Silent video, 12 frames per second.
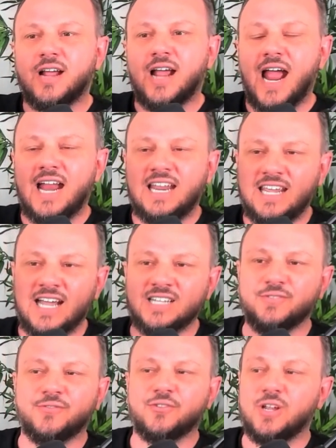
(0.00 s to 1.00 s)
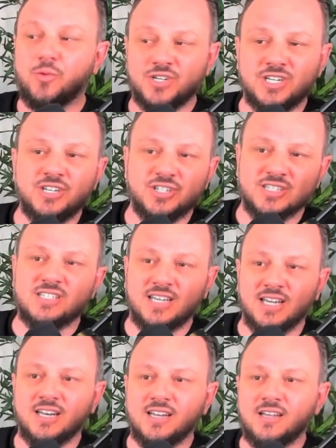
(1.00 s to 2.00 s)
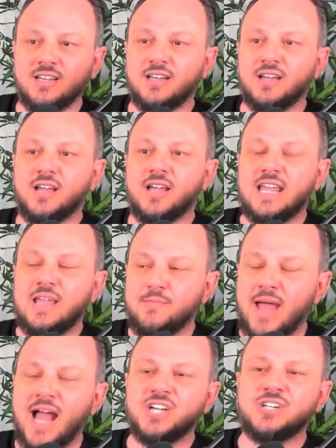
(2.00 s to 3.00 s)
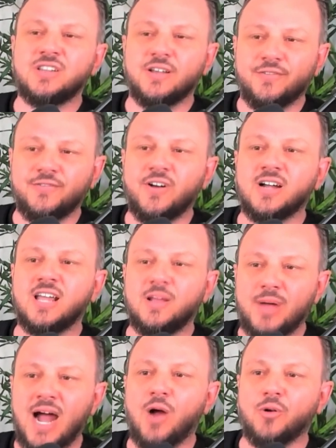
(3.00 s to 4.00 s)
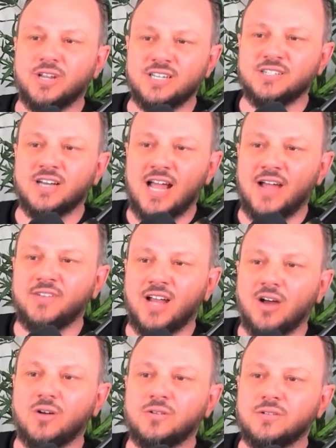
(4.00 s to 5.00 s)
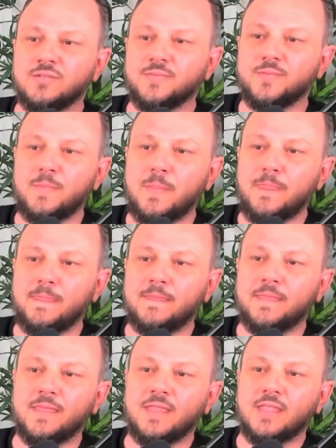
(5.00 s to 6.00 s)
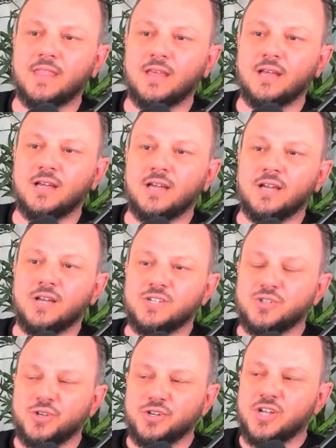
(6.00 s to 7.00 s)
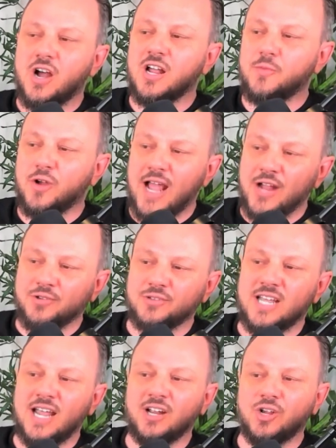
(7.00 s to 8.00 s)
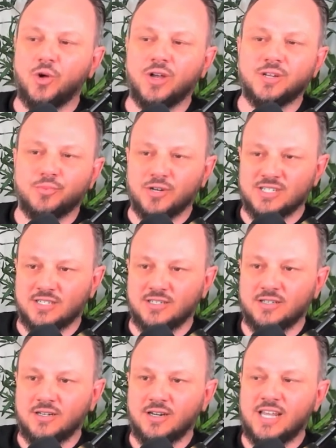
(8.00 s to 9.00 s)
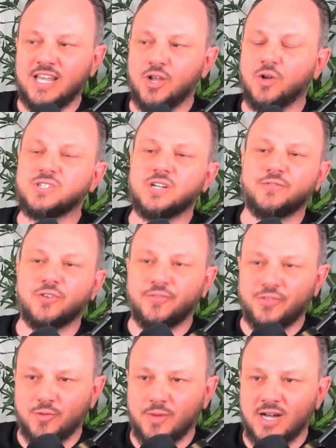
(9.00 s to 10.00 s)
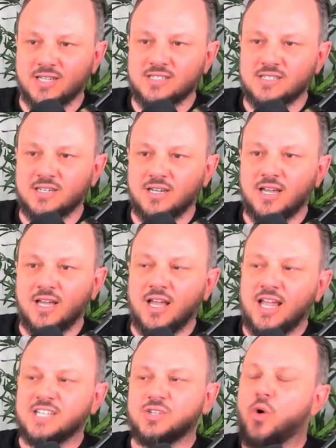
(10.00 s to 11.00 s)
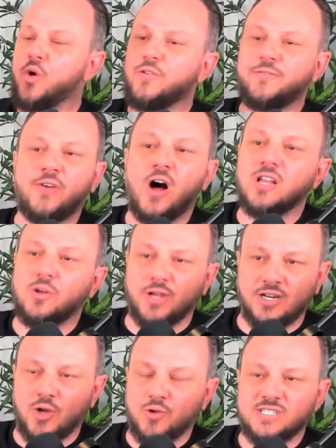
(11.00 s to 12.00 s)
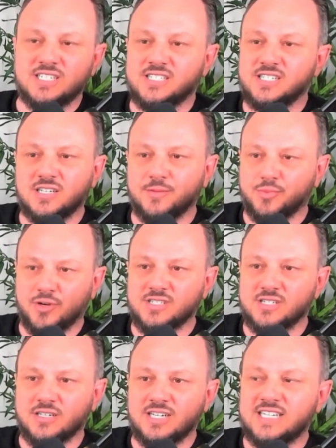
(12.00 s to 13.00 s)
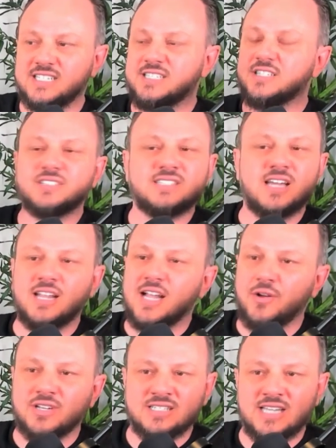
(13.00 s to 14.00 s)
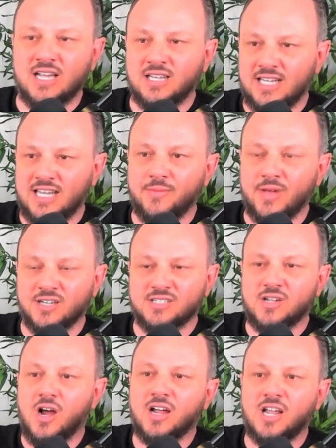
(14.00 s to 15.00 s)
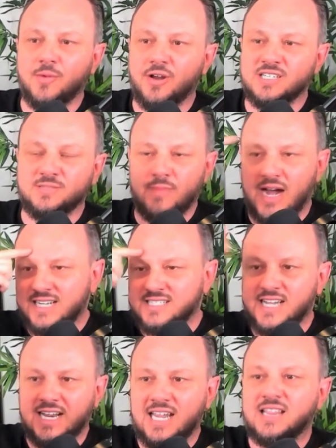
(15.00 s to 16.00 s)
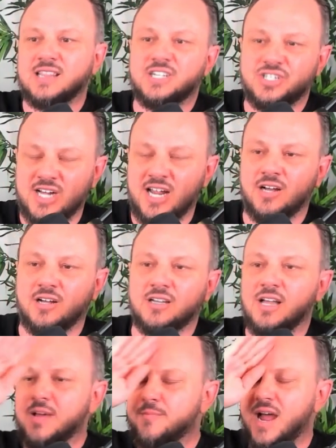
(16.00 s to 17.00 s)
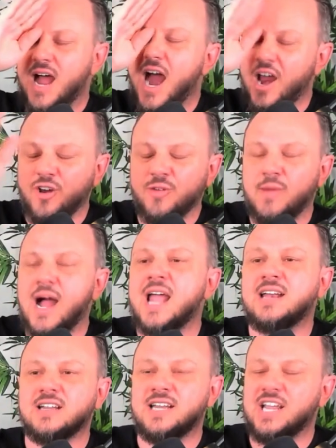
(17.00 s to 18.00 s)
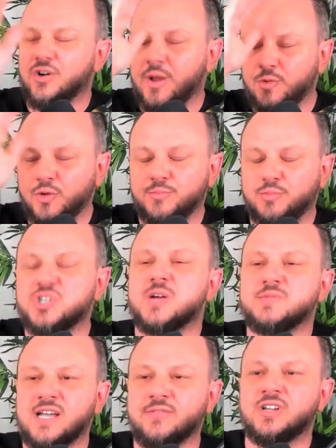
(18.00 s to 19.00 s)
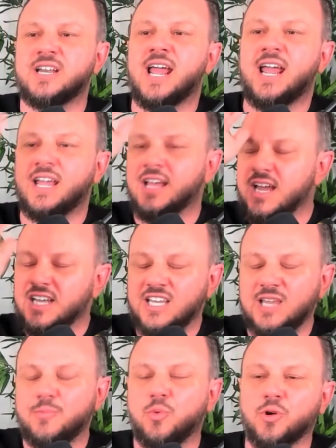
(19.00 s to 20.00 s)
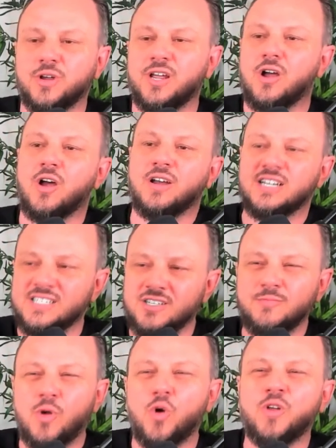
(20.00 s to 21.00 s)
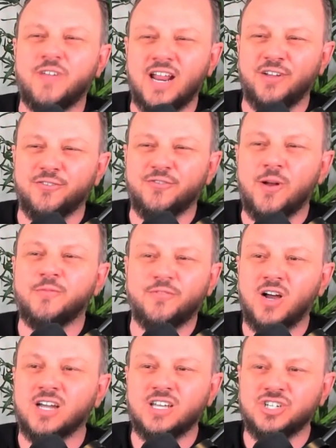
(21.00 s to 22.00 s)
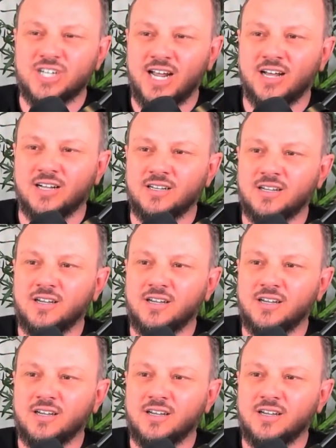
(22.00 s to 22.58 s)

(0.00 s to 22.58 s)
and he gets free, which he just did, imagine the fucking power he's going to have now. So you're talking about Andrew Tate and going to prison. He goes there for a few months. His whole following knows he's still in prison. He's still sending out his daily emails talking about his mindset in the jail. My iron mind in here. I'm doing push ups every day. Keep working hard. He's still motivating from fucking jail